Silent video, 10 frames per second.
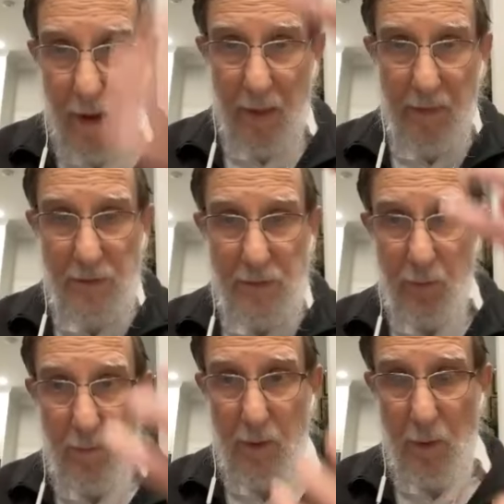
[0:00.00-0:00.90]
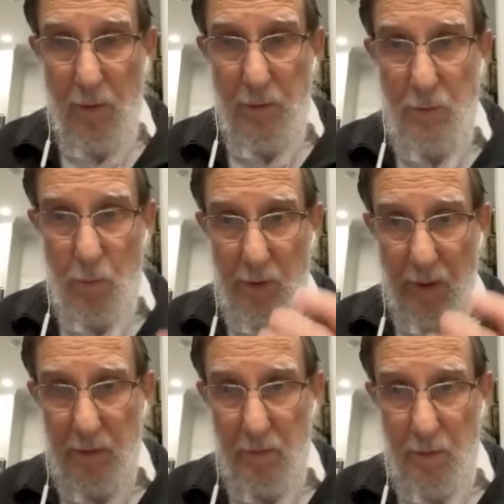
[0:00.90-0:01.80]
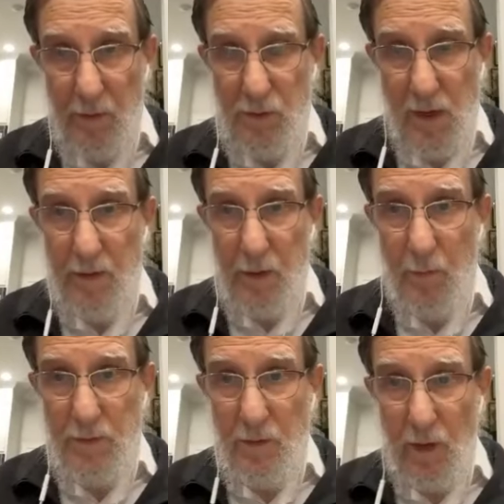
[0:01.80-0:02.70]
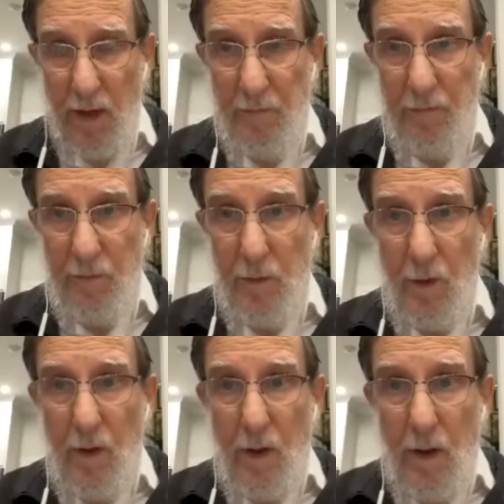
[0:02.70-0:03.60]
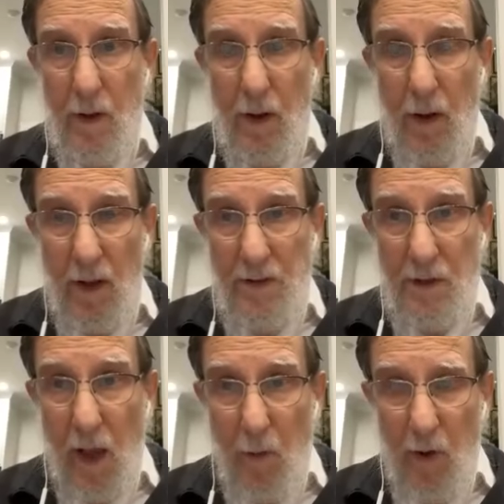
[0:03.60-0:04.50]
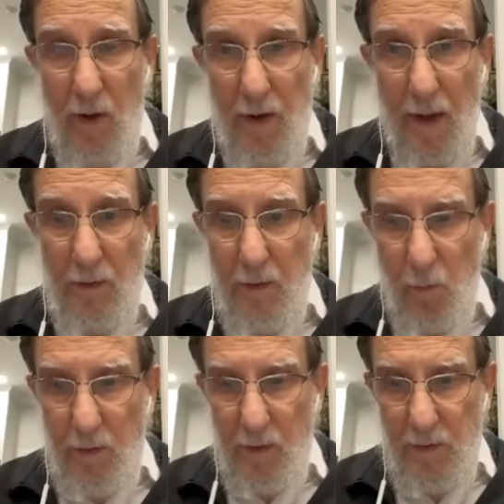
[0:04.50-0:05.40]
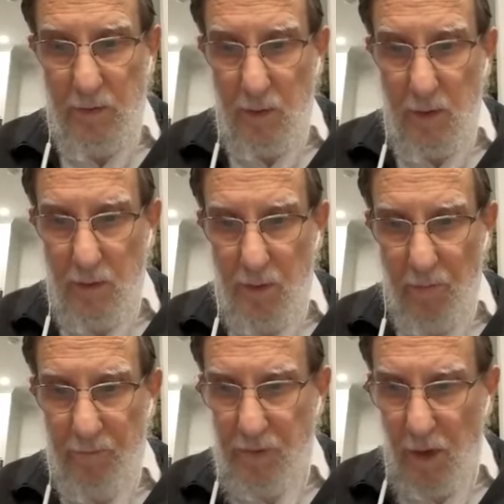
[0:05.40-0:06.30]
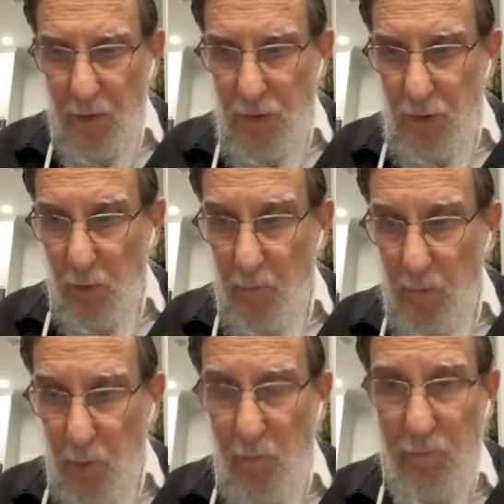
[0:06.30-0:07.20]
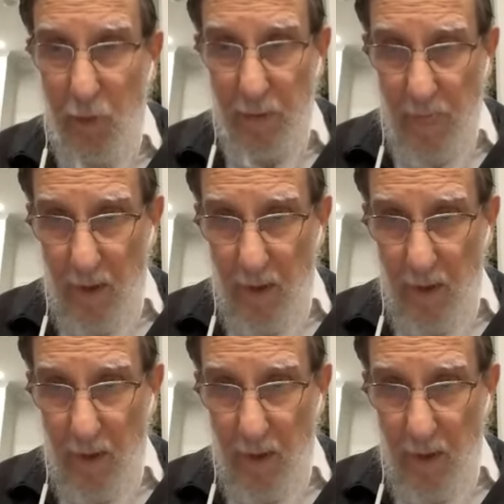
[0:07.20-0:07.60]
And these three midos were when the tzaddik was in life, is were connected with his nefesh hakashura begufoy,